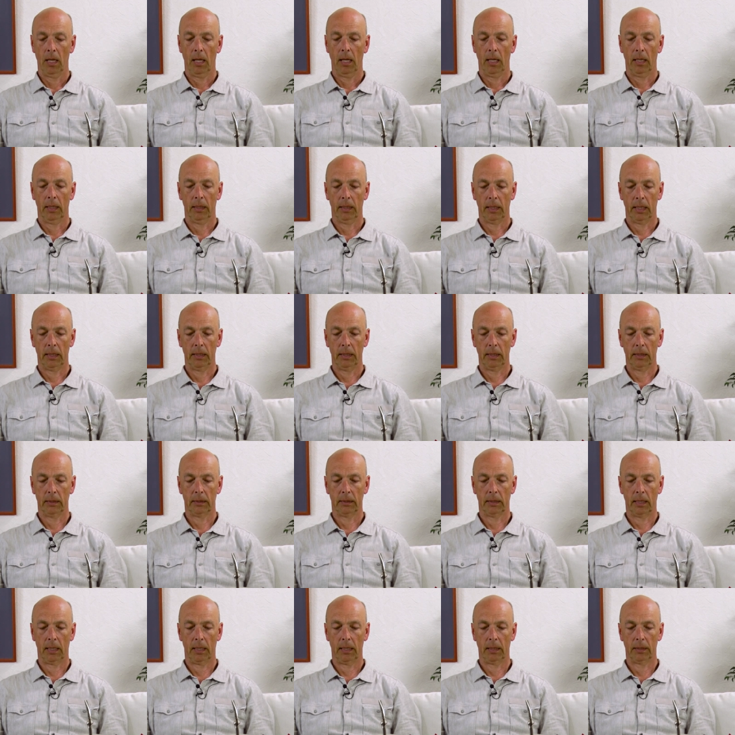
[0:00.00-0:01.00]
And then he
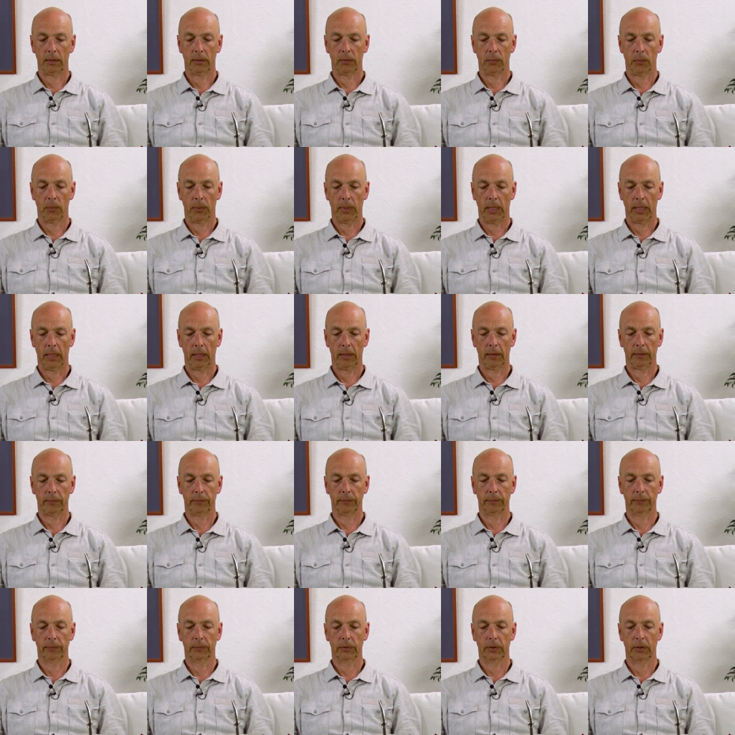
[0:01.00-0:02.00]
says, well,
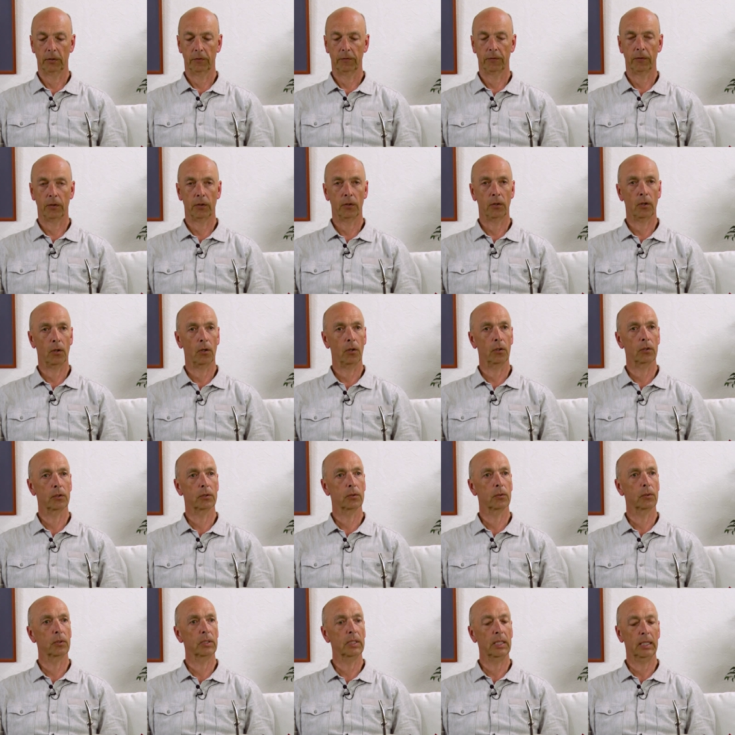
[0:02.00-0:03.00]
for
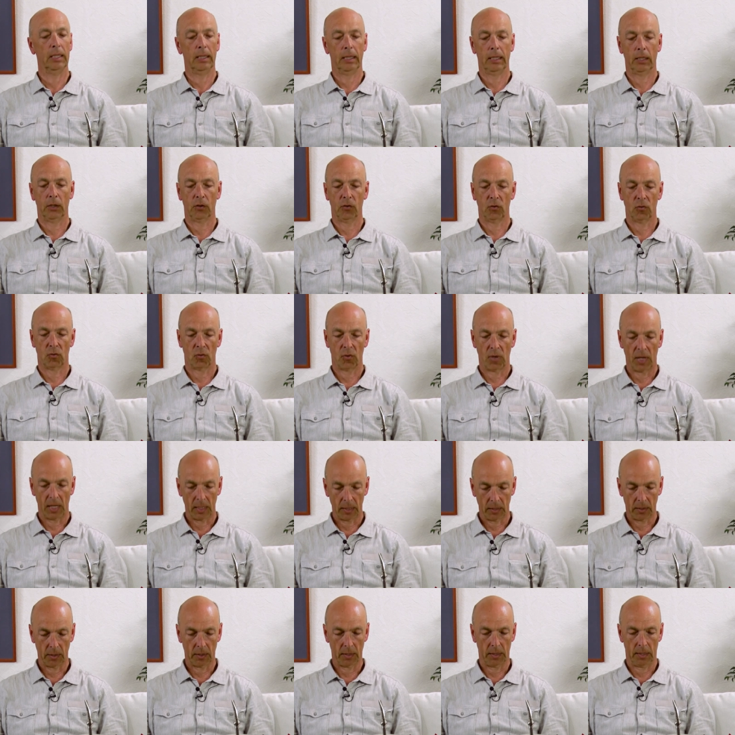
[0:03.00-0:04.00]
those who need the
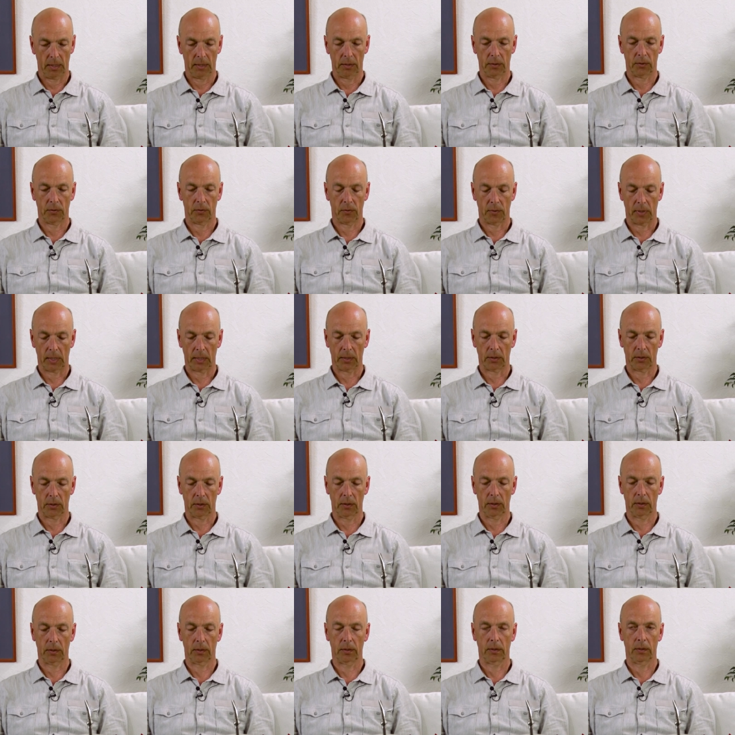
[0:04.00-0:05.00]
gradual
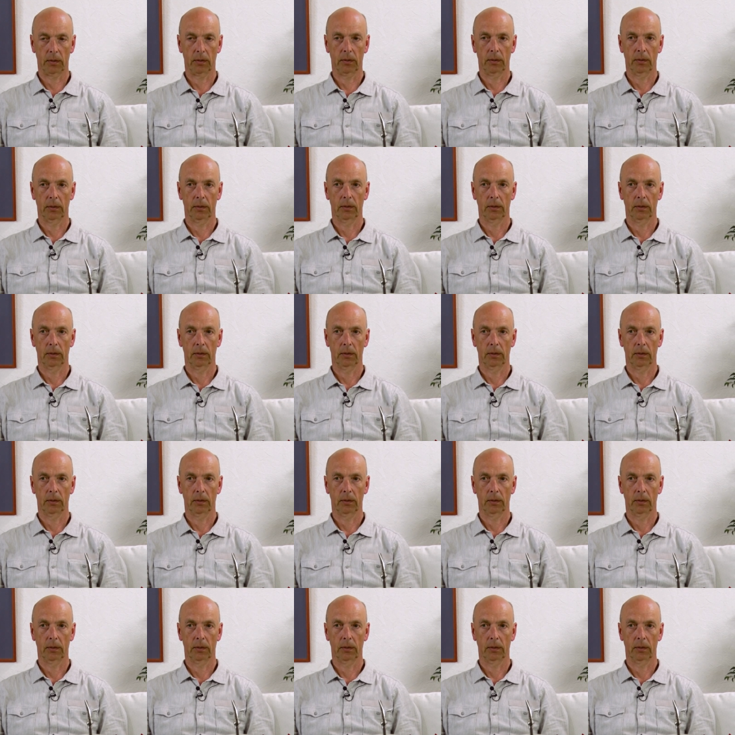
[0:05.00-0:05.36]
instructions,